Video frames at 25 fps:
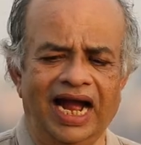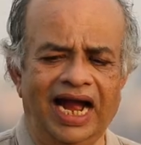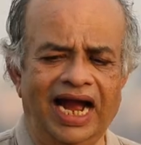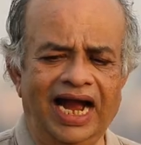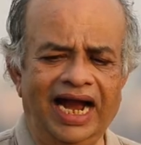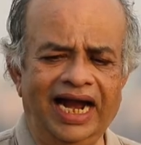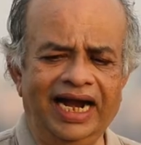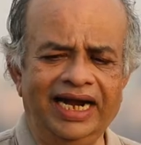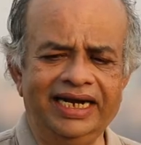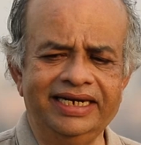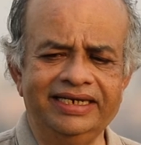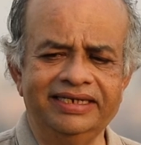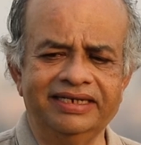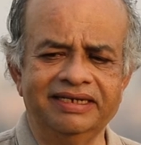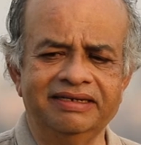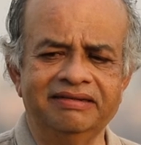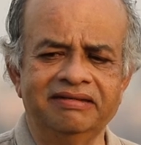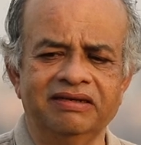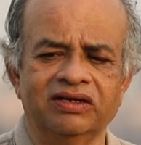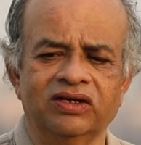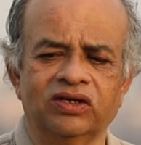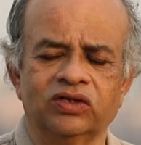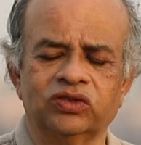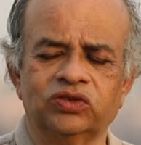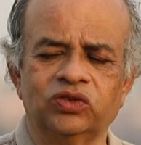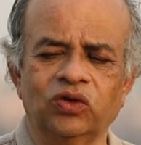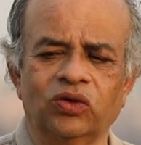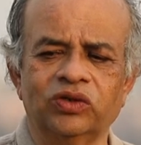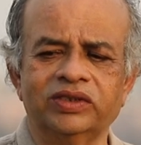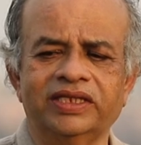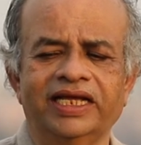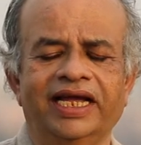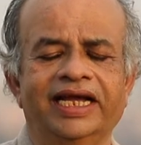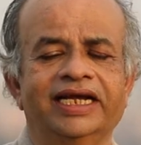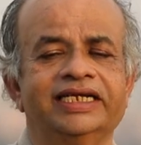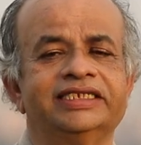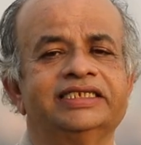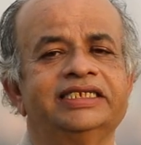and though
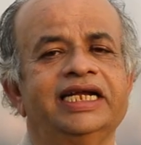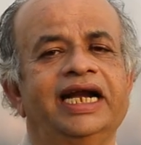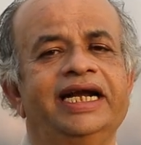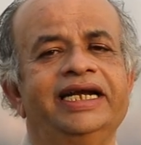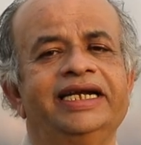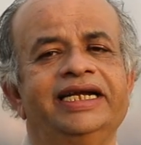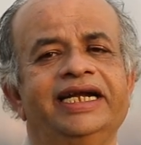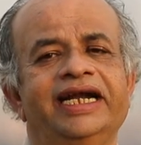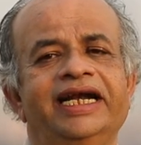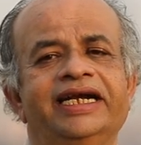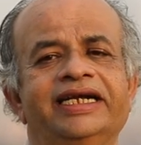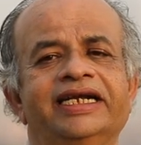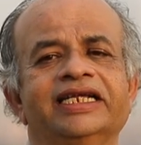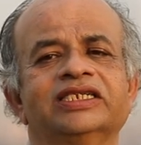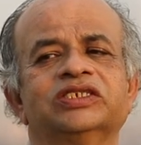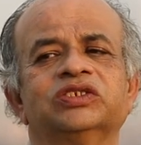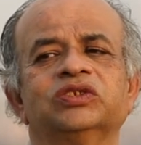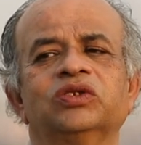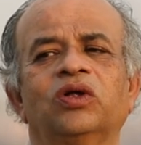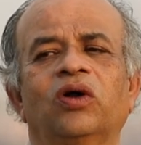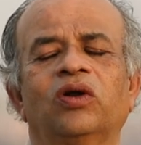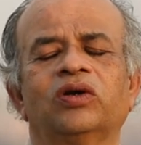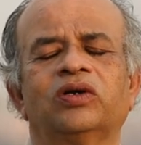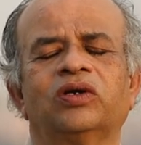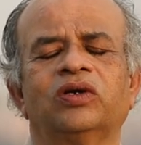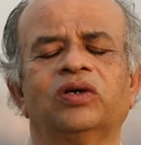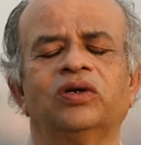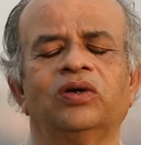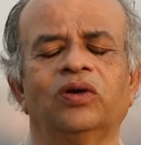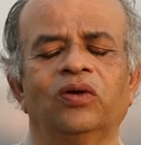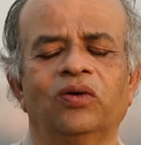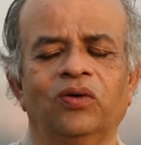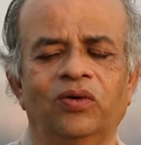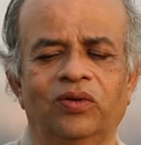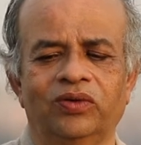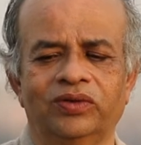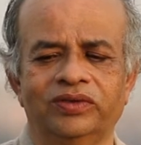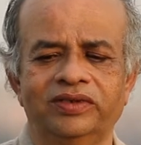the exact date is not
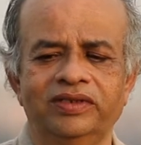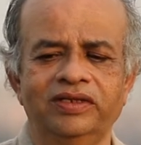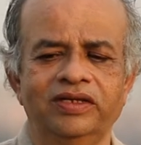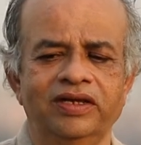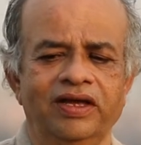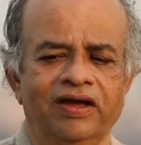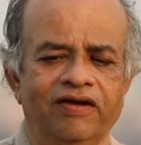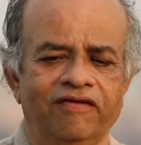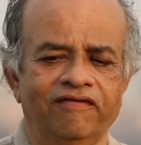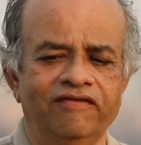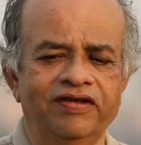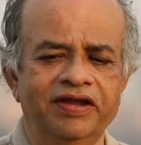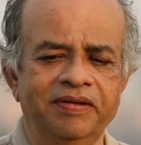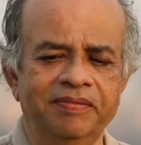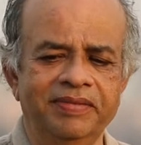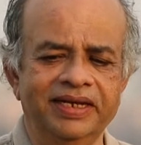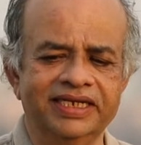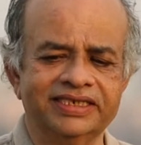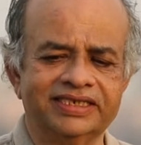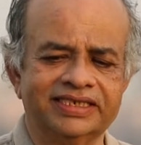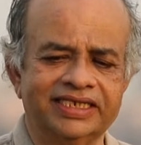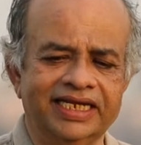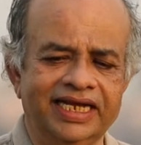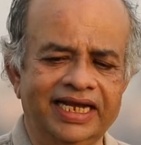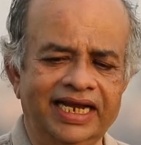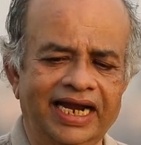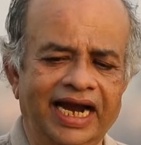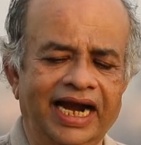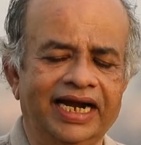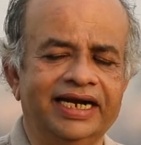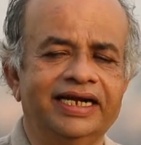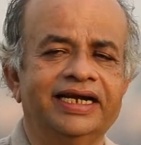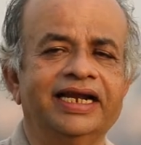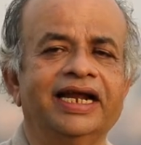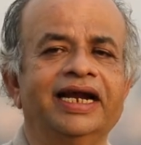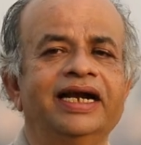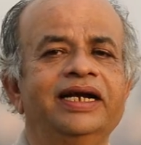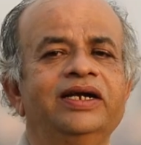known, we may say
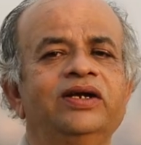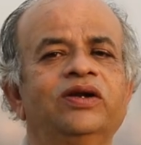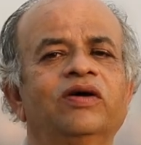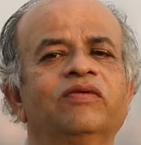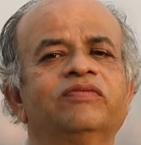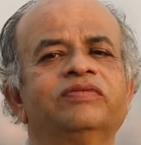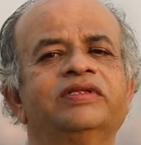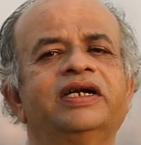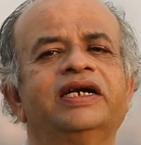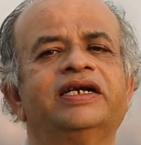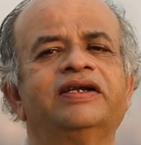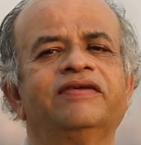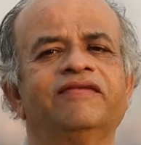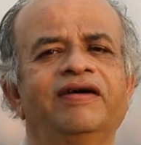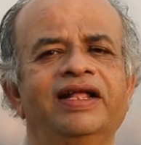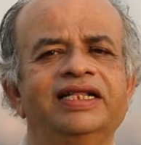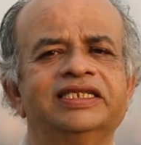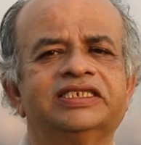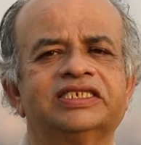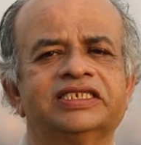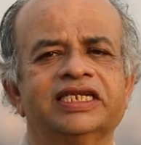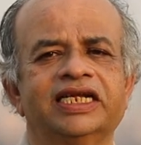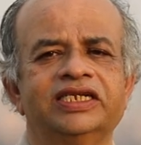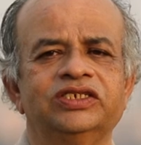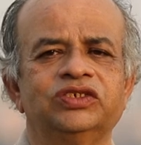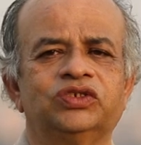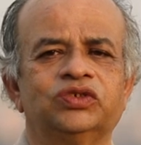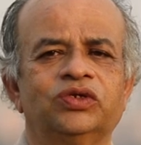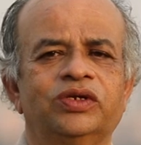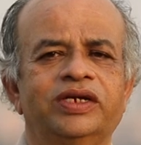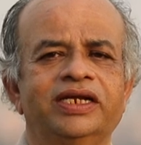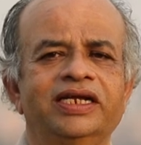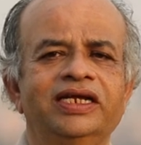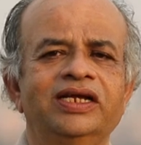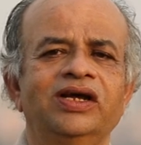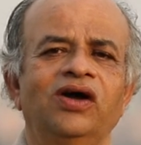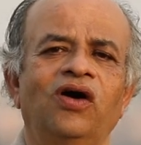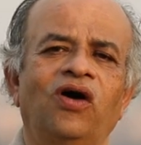at the end of the twelfth
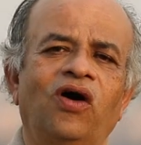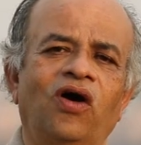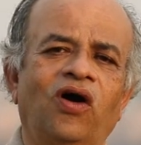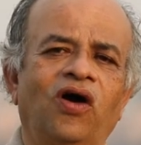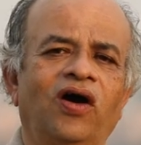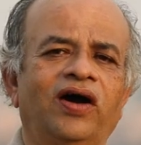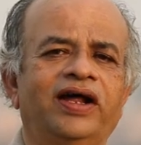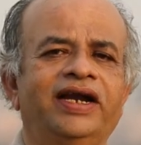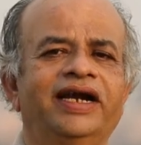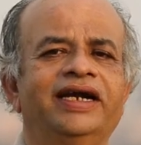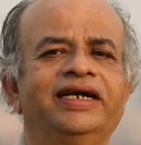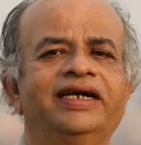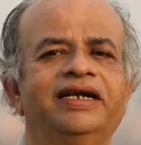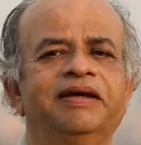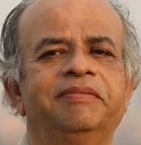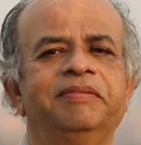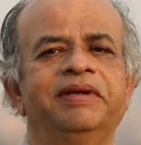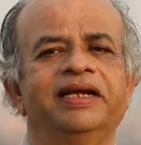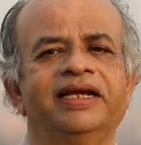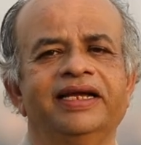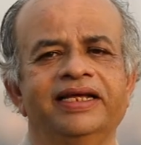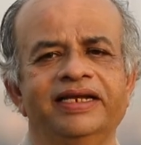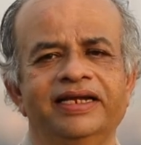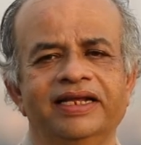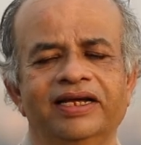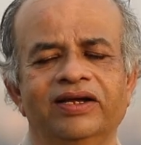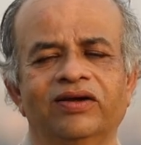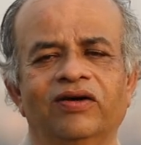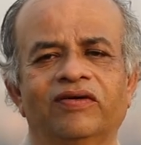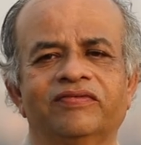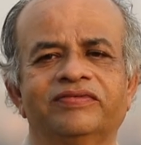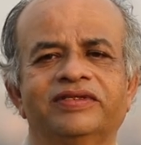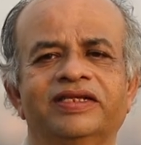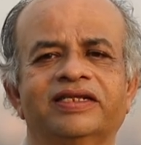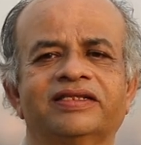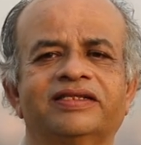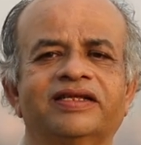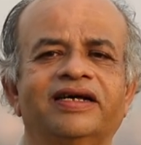century or at the beginning
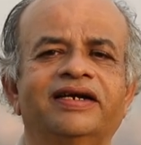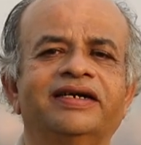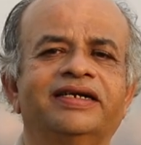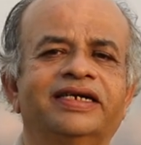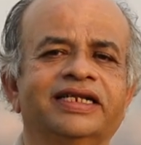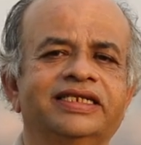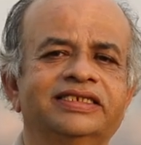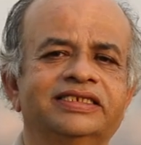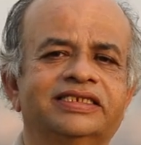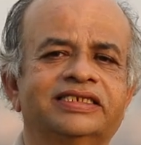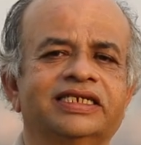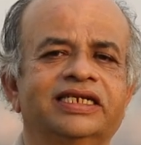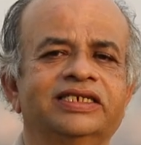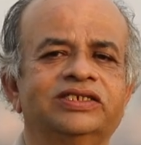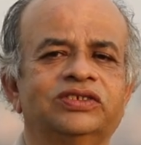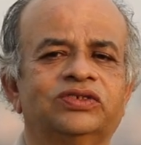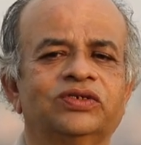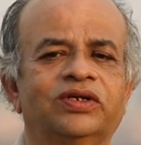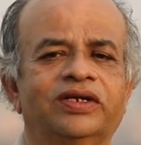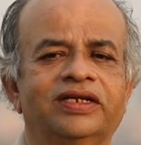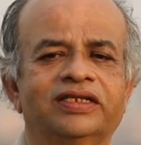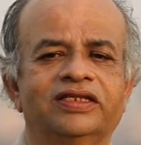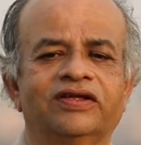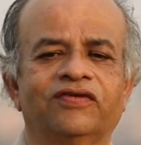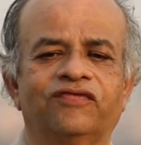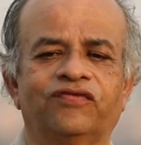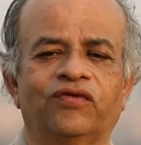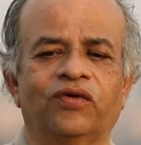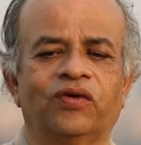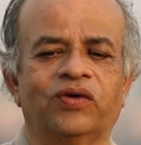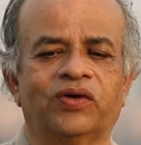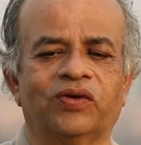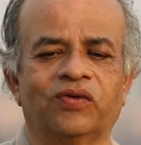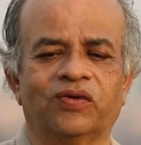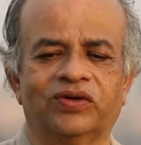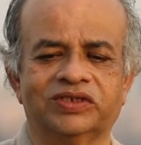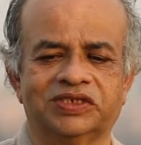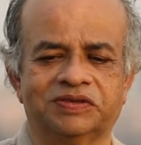of the thirteenth century the
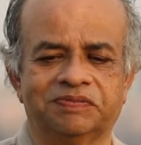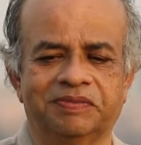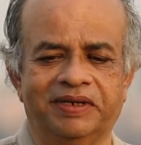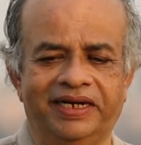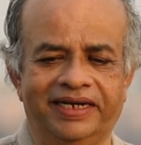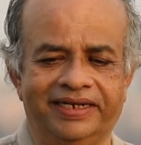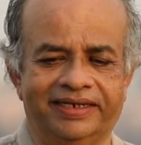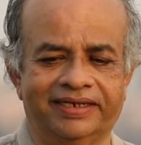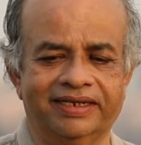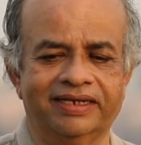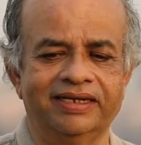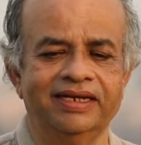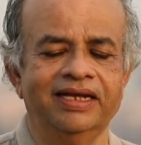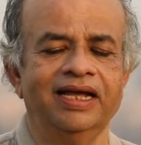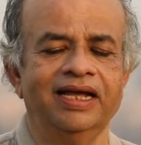fort was built.